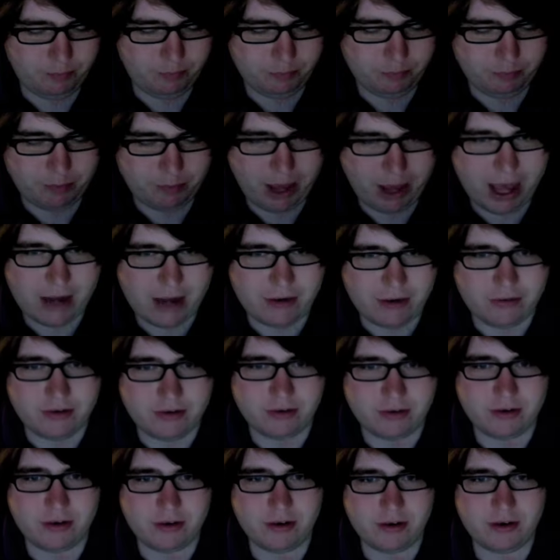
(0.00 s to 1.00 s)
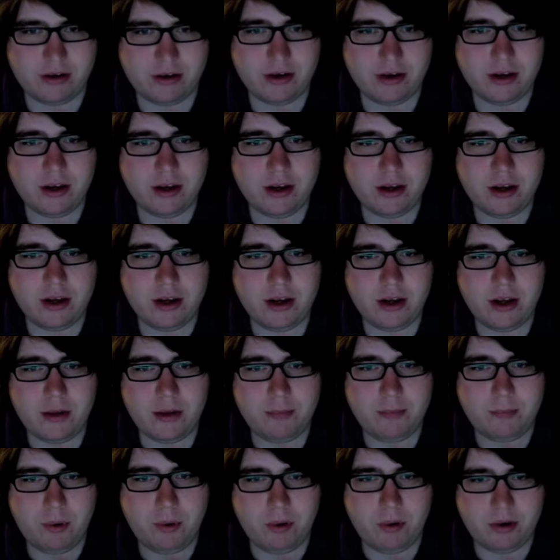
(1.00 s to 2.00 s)
patterns are
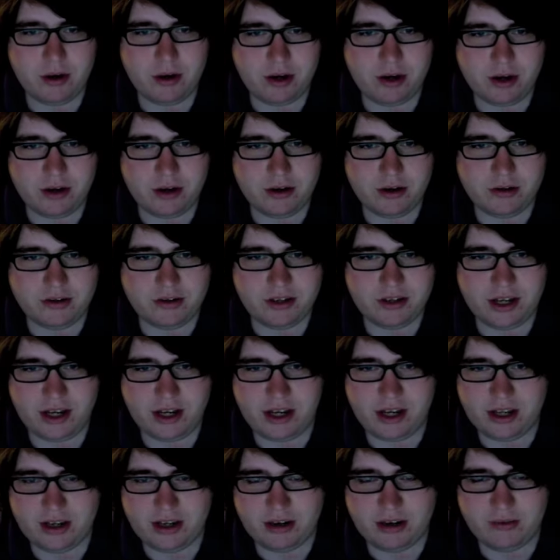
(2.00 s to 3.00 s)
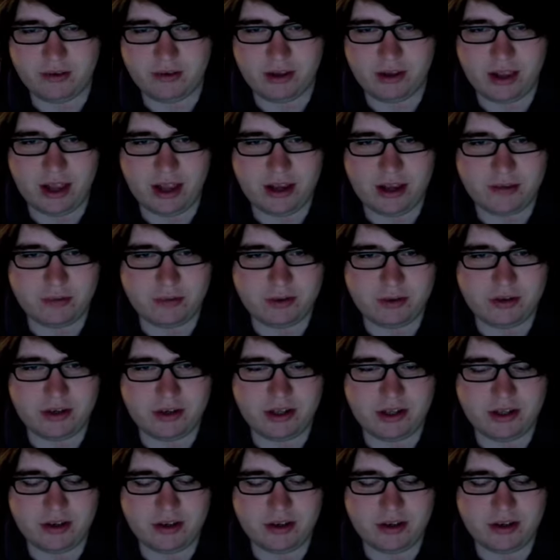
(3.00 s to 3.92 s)
important to understand and realize. What you need to